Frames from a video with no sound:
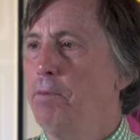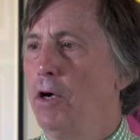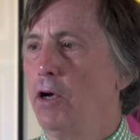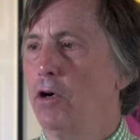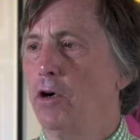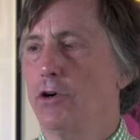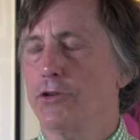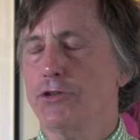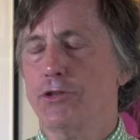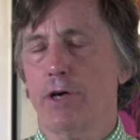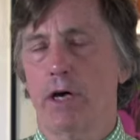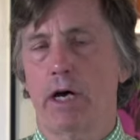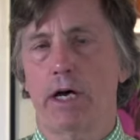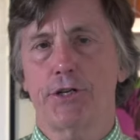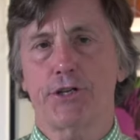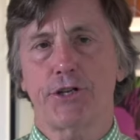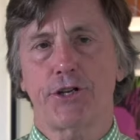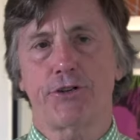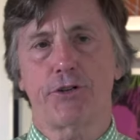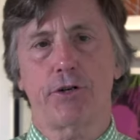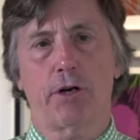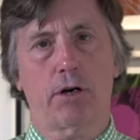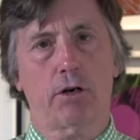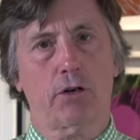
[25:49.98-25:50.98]
but also has
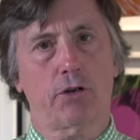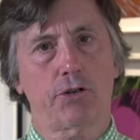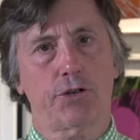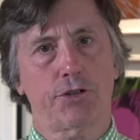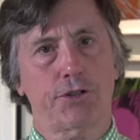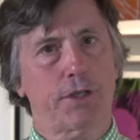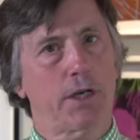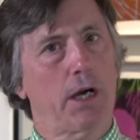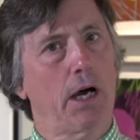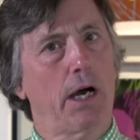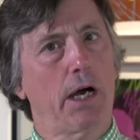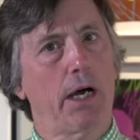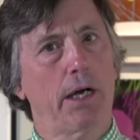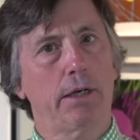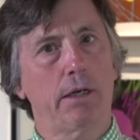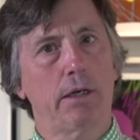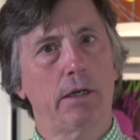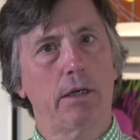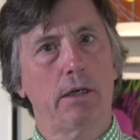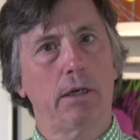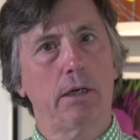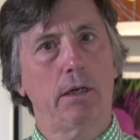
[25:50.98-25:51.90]
a darker side